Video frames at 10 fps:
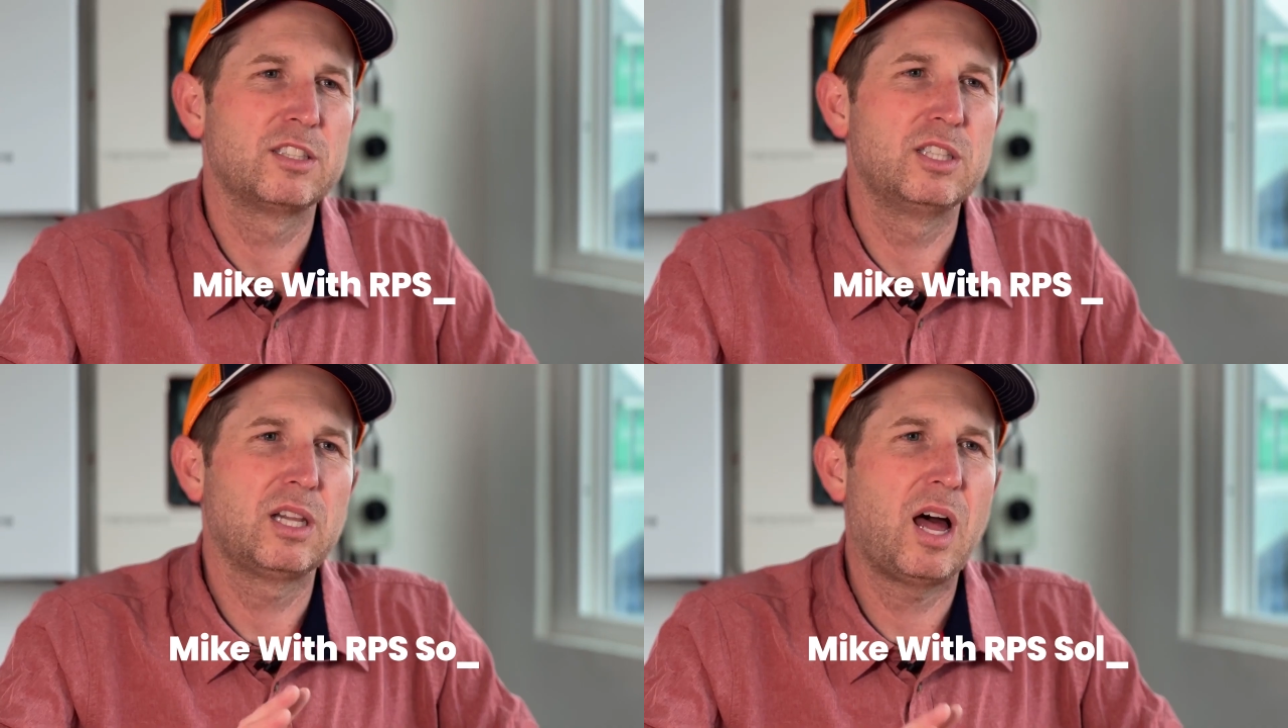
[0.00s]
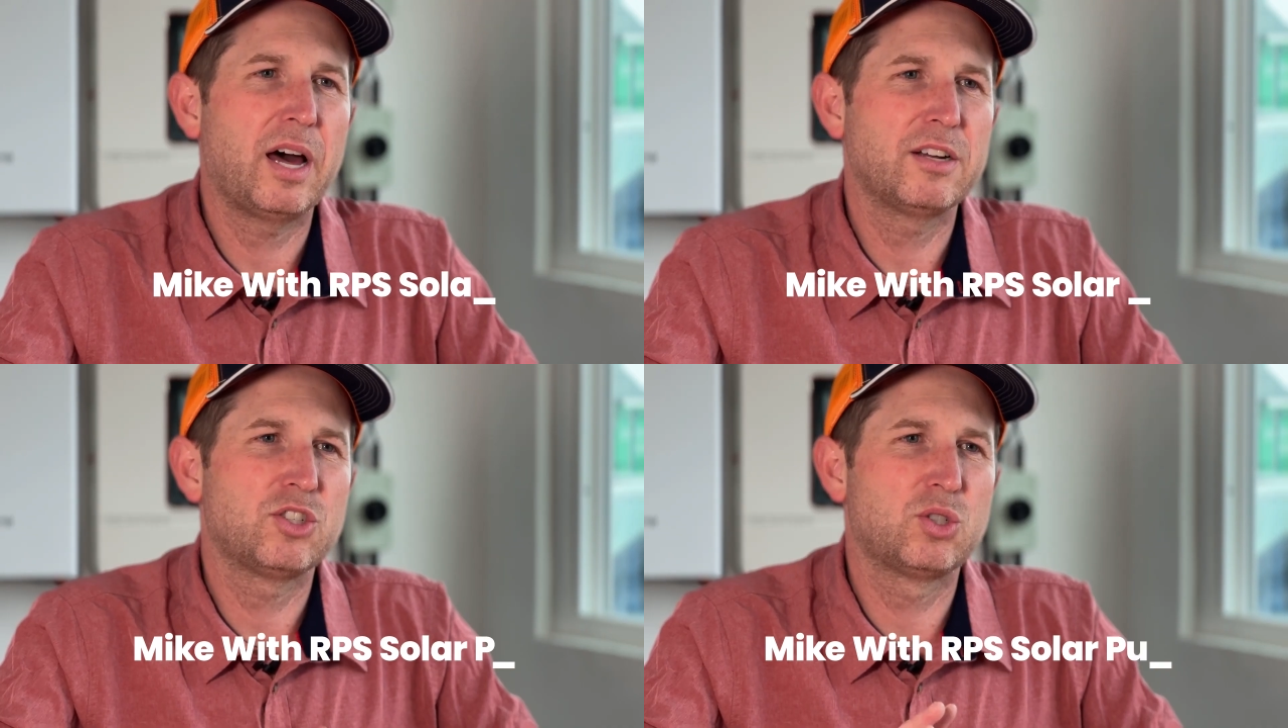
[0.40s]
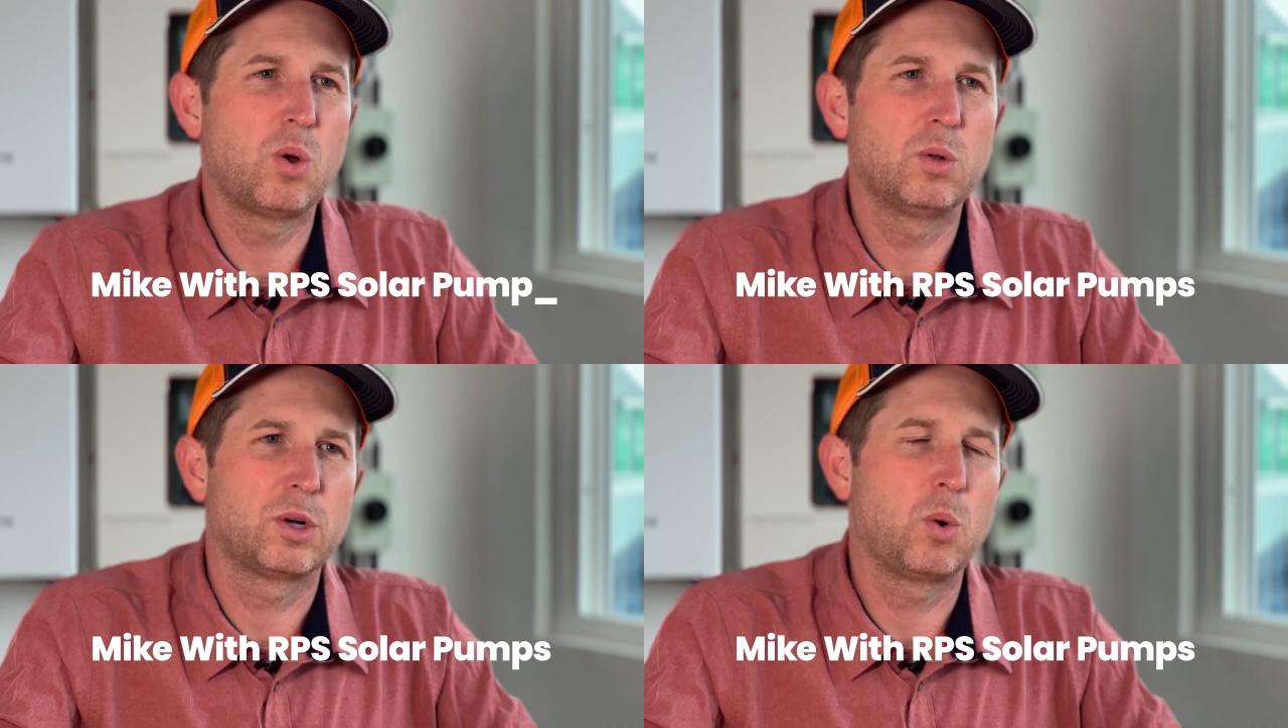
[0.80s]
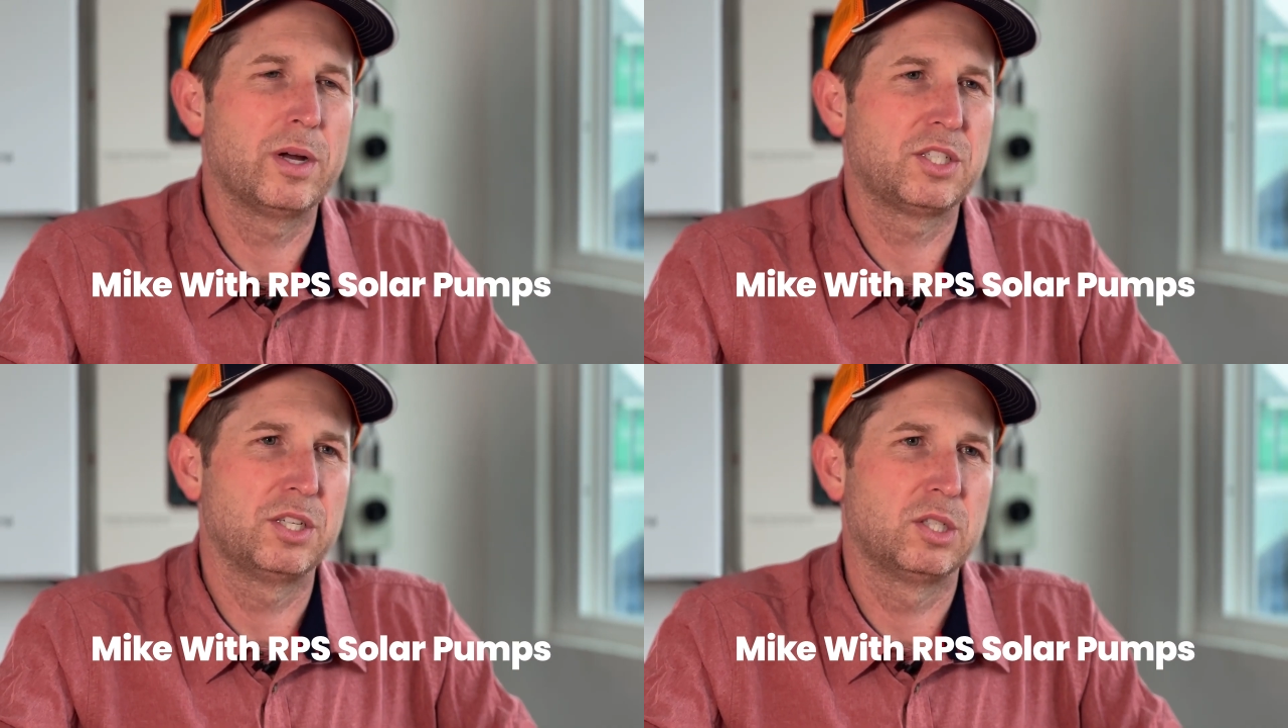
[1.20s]
a lot of solar
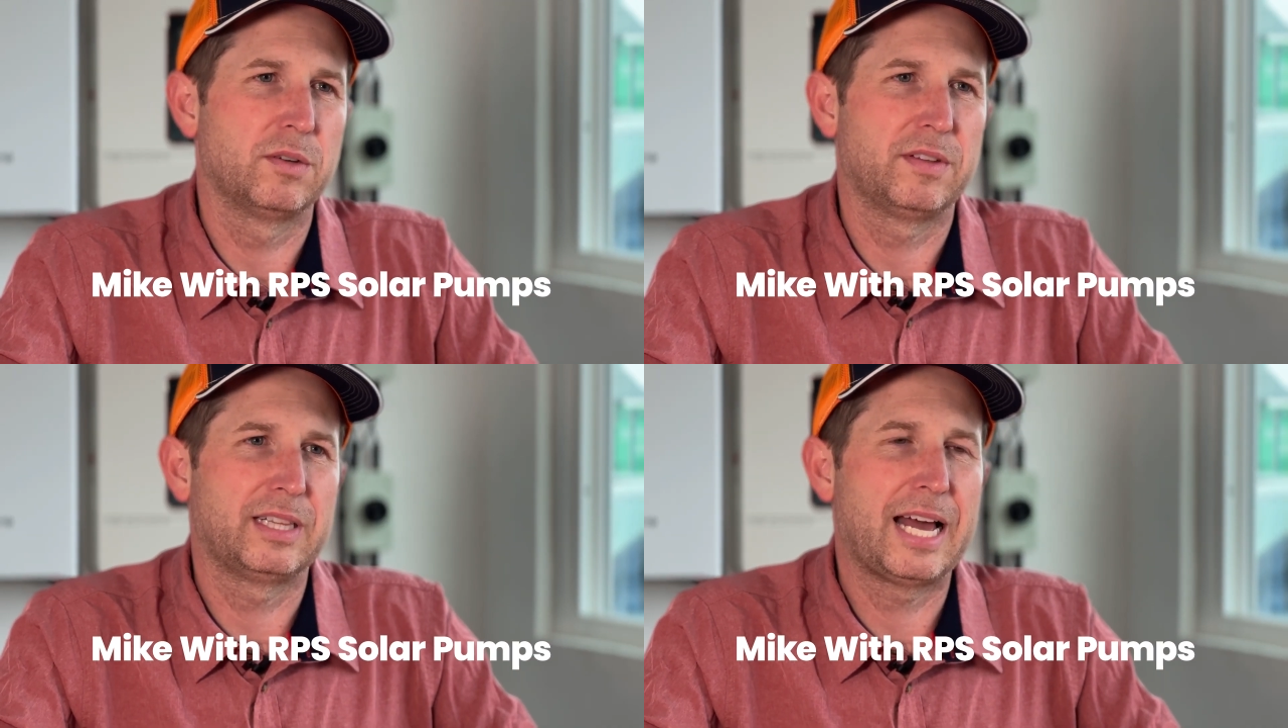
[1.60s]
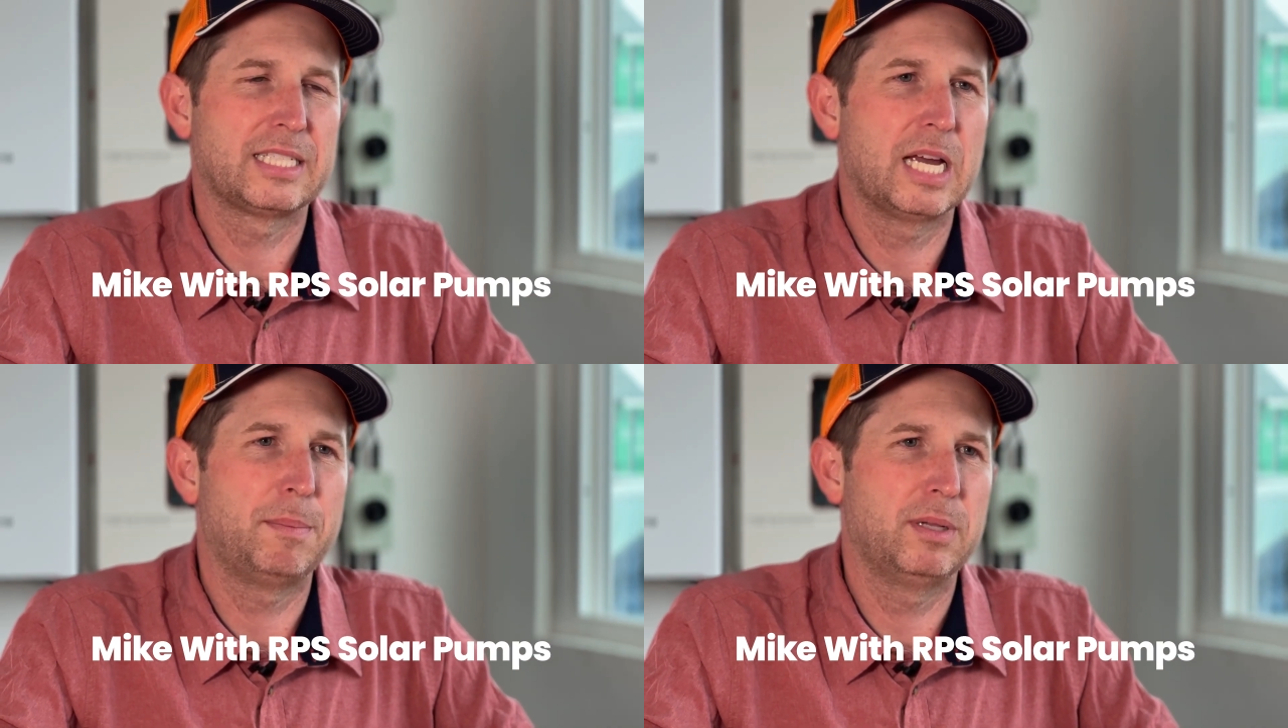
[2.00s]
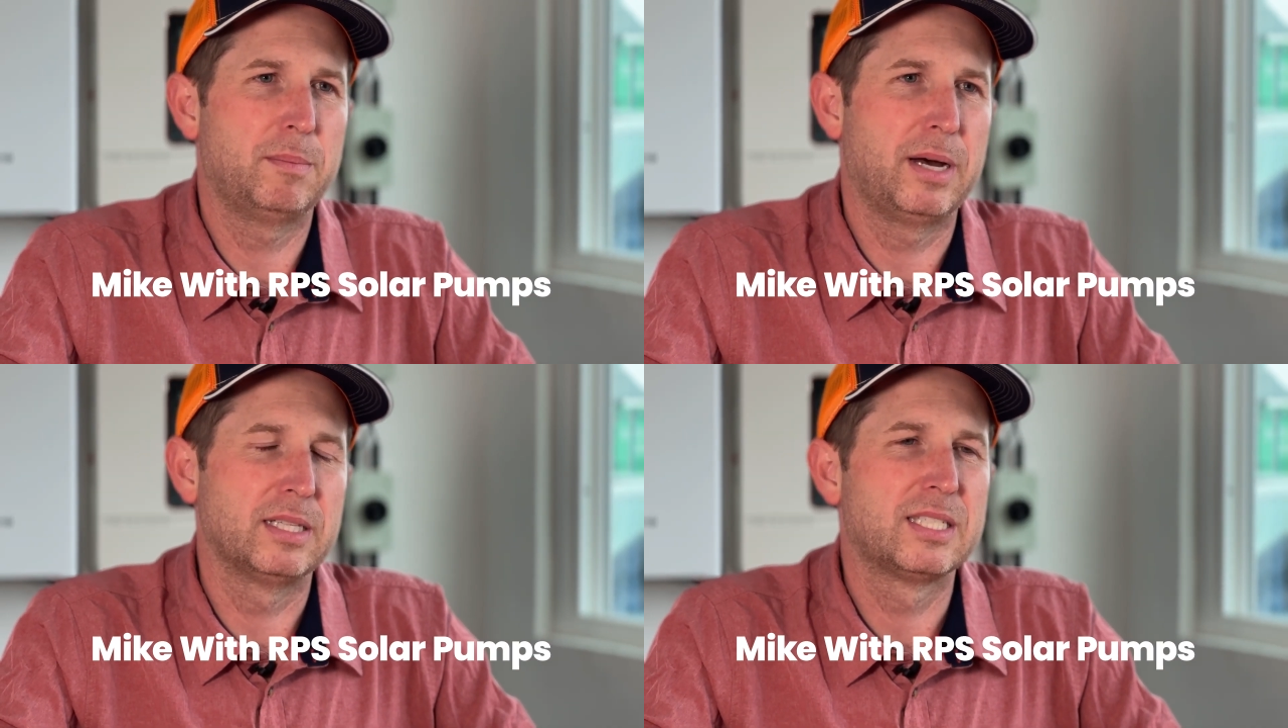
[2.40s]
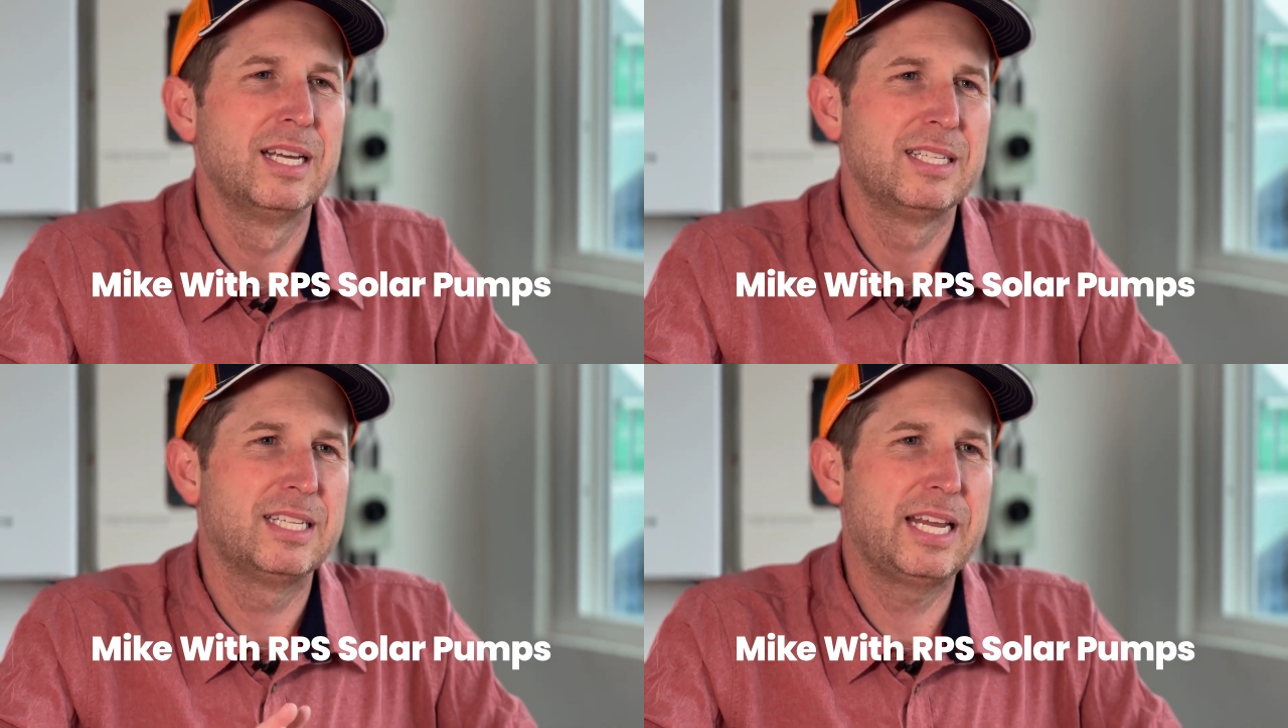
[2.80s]
questions over the last couple of months.
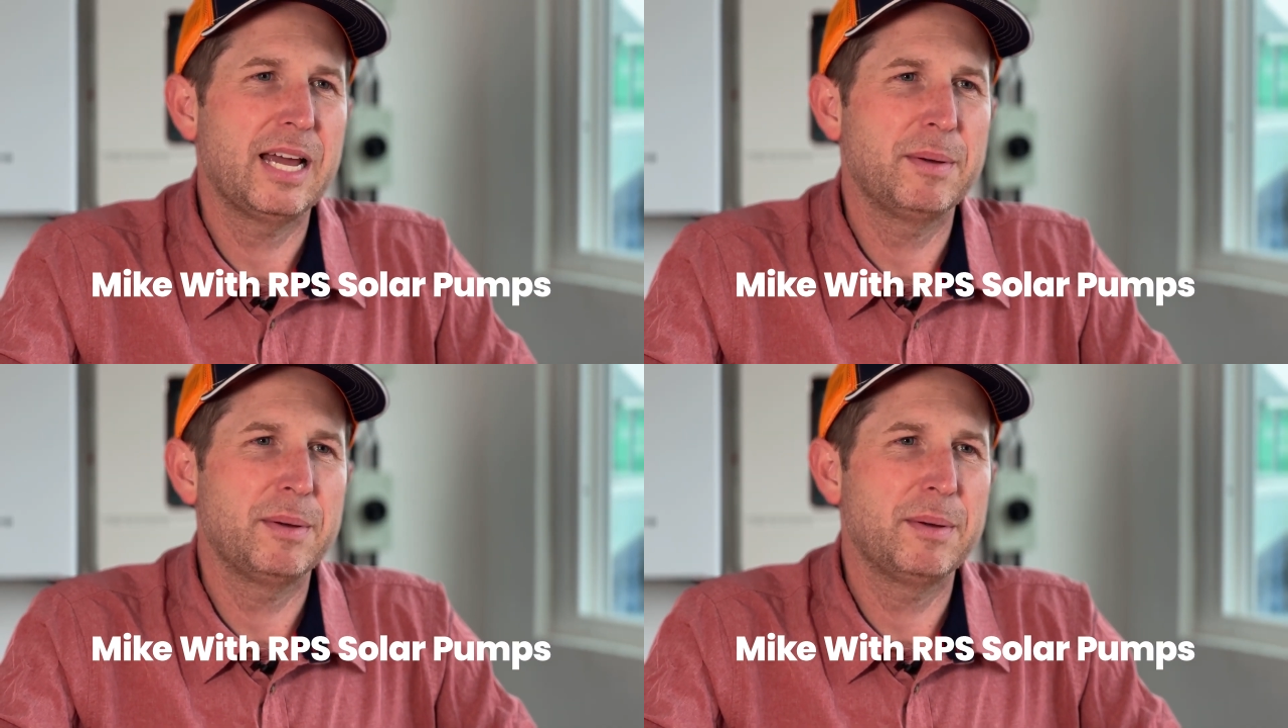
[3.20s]
Today I'm